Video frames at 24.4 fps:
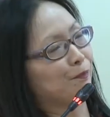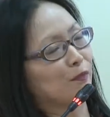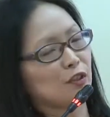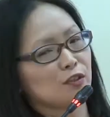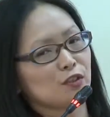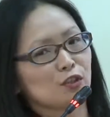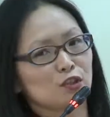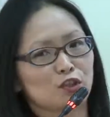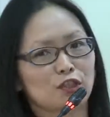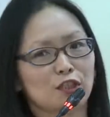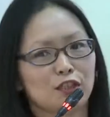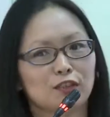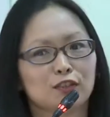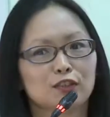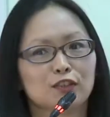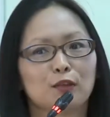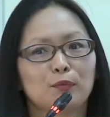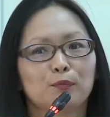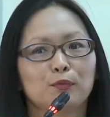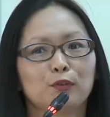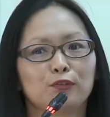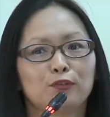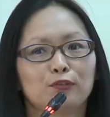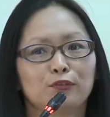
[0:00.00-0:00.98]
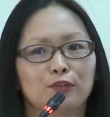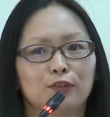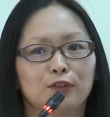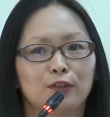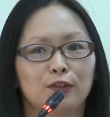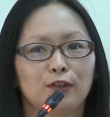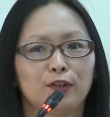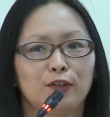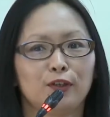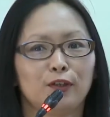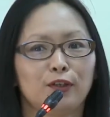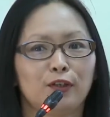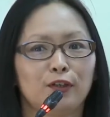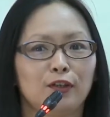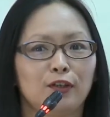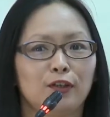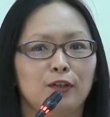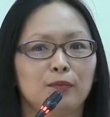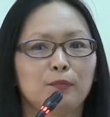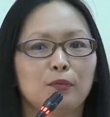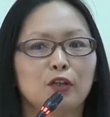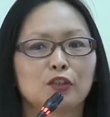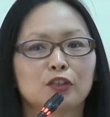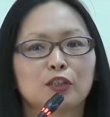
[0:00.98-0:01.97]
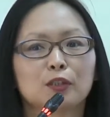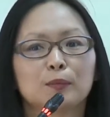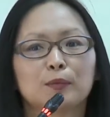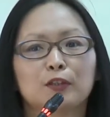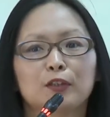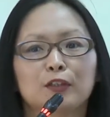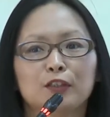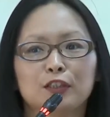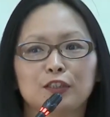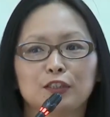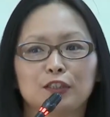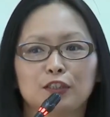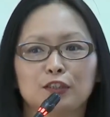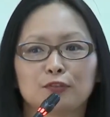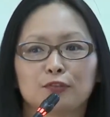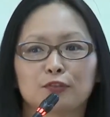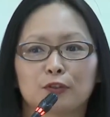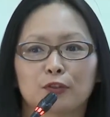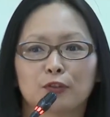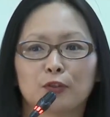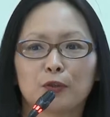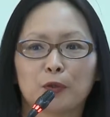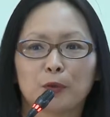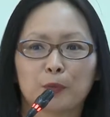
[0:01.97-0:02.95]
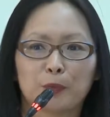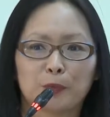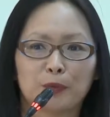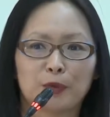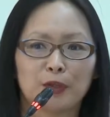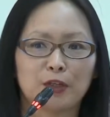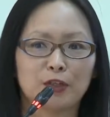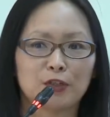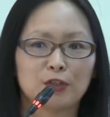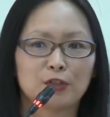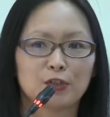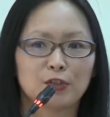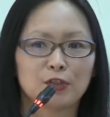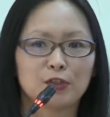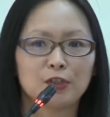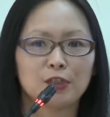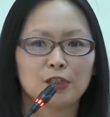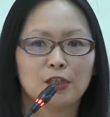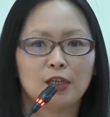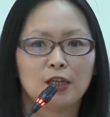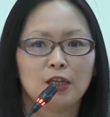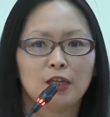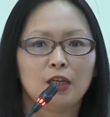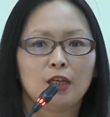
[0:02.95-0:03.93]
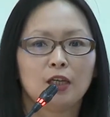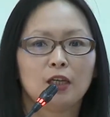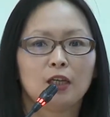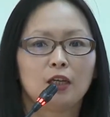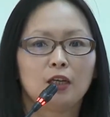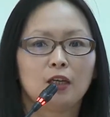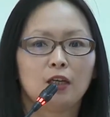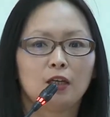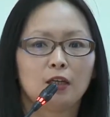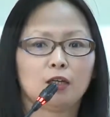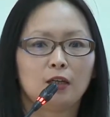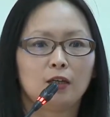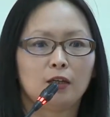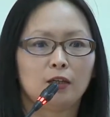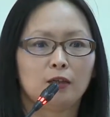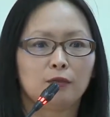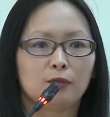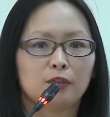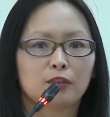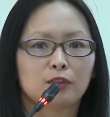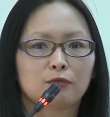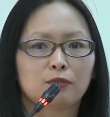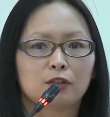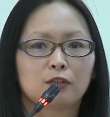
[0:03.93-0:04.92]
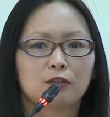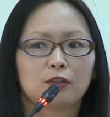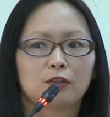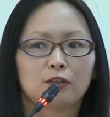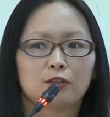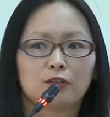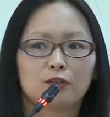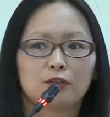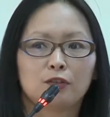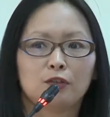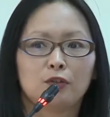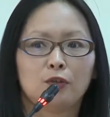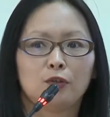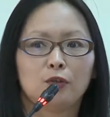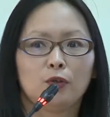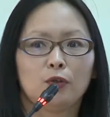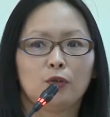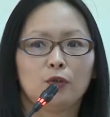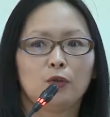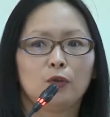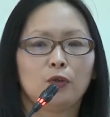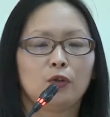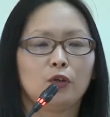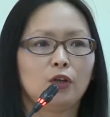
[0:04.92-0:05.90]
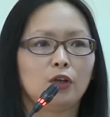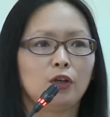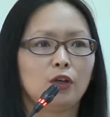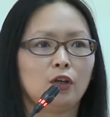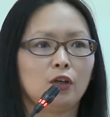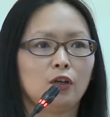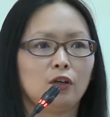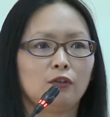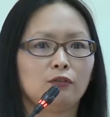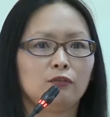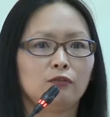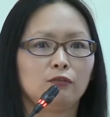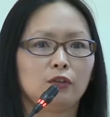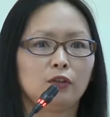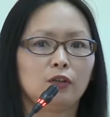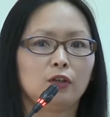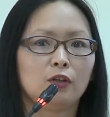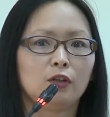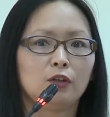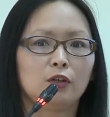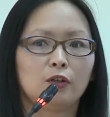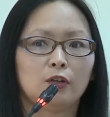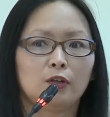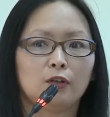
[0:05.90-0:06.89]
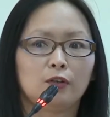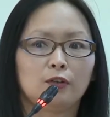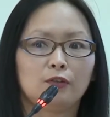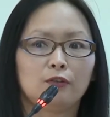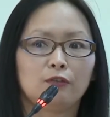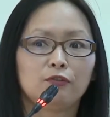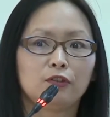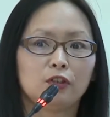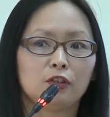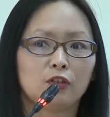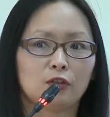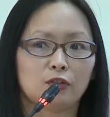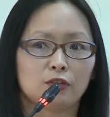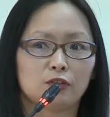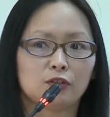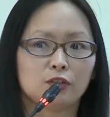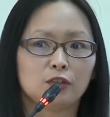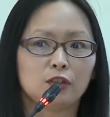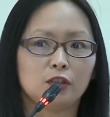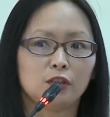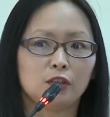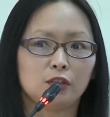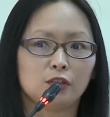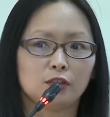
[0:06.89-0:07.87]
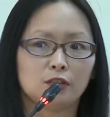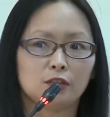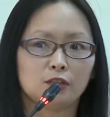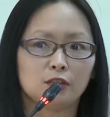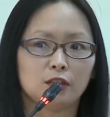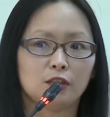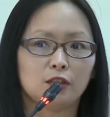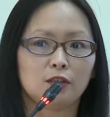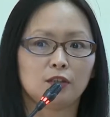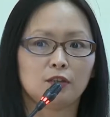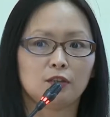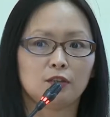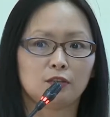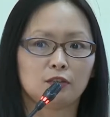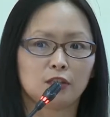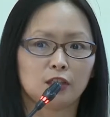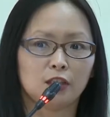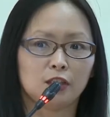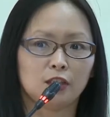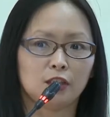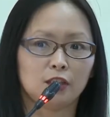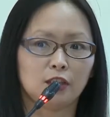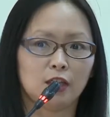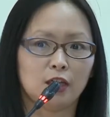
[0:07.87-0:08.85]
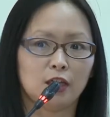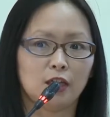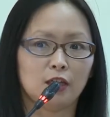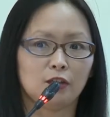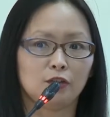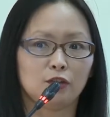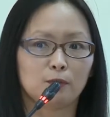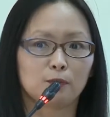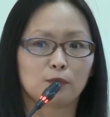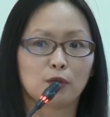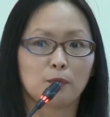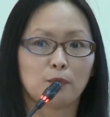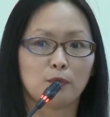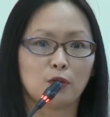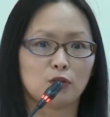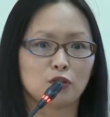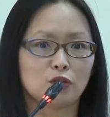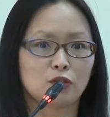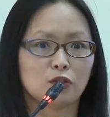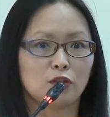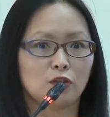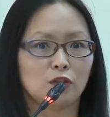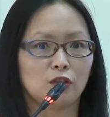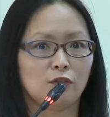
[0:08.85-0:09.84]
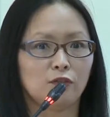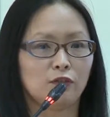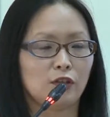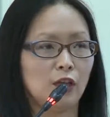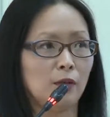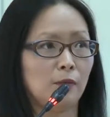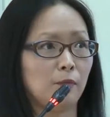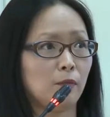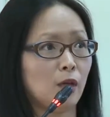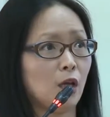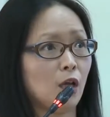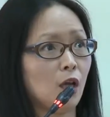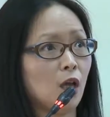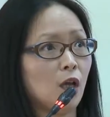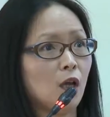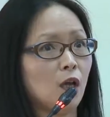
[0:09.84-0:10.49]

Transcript: suggest some of the possibilities for cooperation with regard to Vygotsky's theory and the promotion of them